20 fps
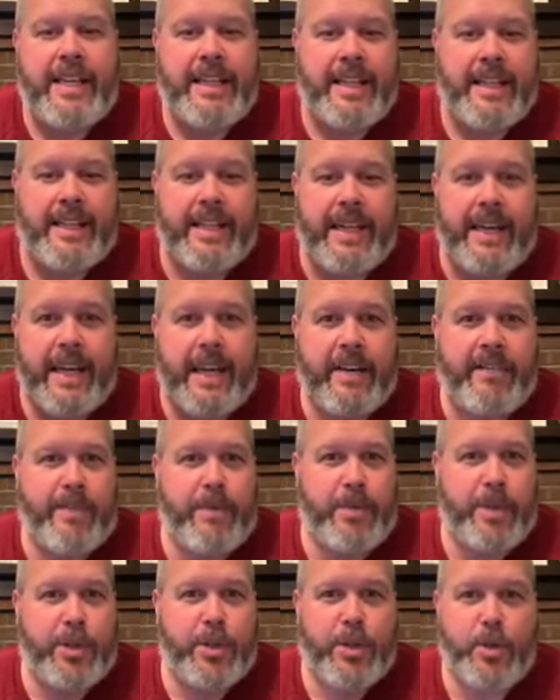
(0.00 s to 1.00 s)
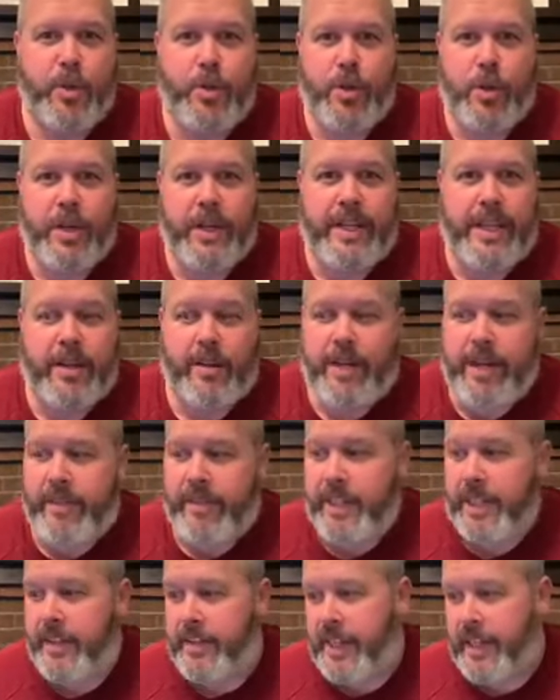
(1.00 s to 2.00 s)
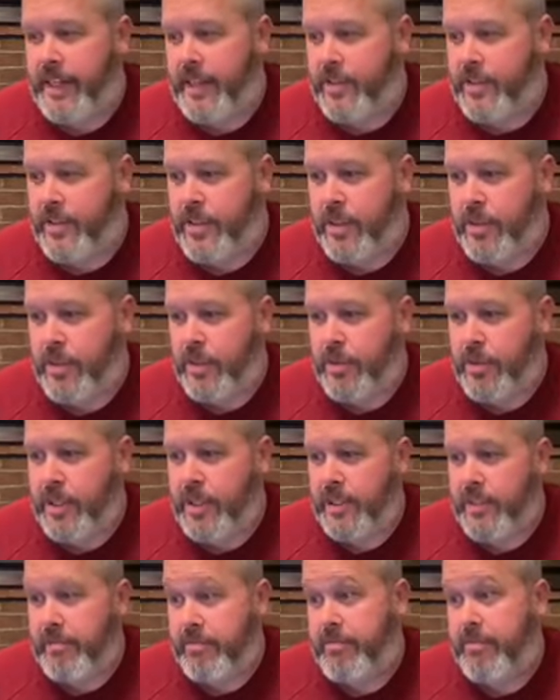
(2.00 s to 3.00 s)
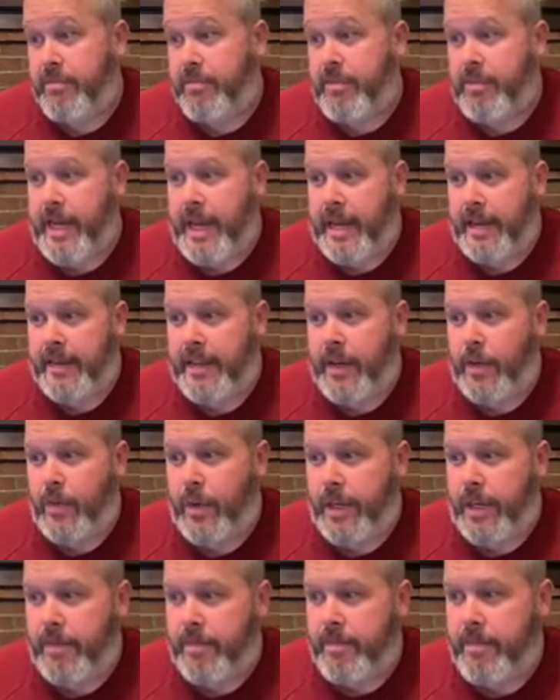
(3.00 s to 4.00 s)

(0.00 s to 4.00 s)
that they got it from the store, and they don't have anything else to do but to act that way.